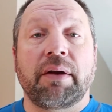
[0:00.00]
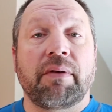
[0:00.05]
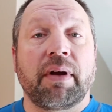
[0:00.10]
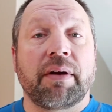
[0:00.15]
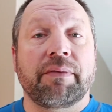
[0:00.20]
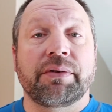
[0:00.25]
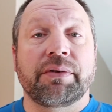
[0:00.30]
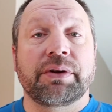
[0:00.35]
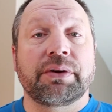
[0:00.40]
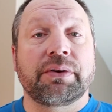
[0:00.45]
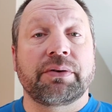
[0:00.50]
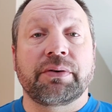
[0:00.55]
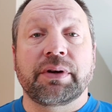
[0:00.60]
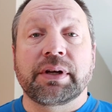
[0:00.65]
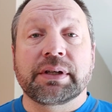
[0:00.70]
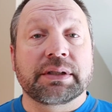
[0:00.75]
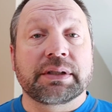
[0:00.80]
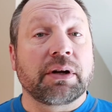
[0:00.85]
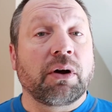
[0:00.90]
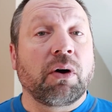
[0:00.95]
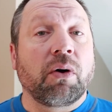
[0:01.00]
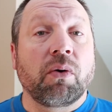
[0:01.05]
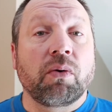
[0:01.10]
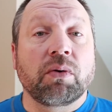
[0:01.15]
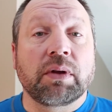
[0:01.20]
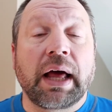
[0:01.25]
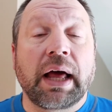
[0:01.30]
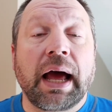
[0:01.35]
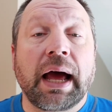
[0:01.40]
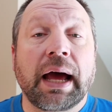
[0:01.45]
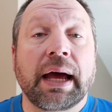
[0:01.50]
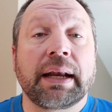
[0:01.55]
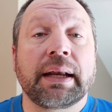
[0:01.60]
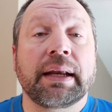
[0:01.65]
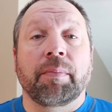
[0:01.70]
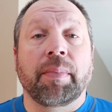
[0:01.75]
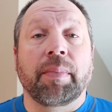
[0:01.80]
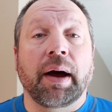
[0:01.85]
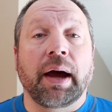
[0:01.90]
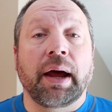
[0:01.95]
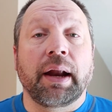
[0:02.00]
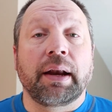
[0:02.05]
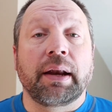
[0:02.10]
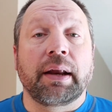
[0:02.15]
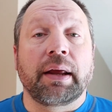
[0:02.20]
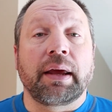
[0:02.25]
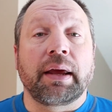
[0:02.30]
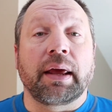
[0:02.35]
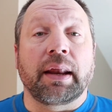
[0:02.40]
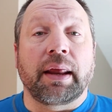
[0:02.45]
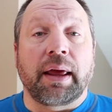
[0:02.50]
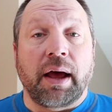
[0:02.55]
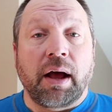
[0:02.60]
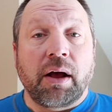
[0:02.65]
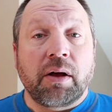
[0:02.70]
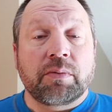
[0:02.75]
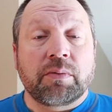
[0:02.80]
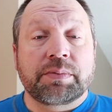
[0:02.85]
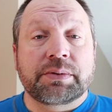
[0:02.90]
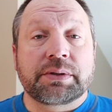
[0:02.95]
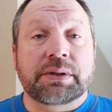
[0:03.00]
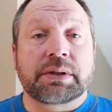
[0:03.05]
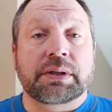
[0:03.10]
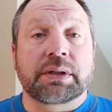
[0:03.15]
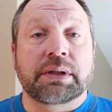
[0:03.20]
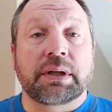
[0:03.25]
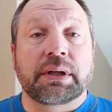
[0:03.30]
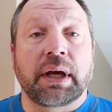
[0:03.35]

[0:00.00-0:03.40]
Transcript: revenue isn't a whole lot, but it helps.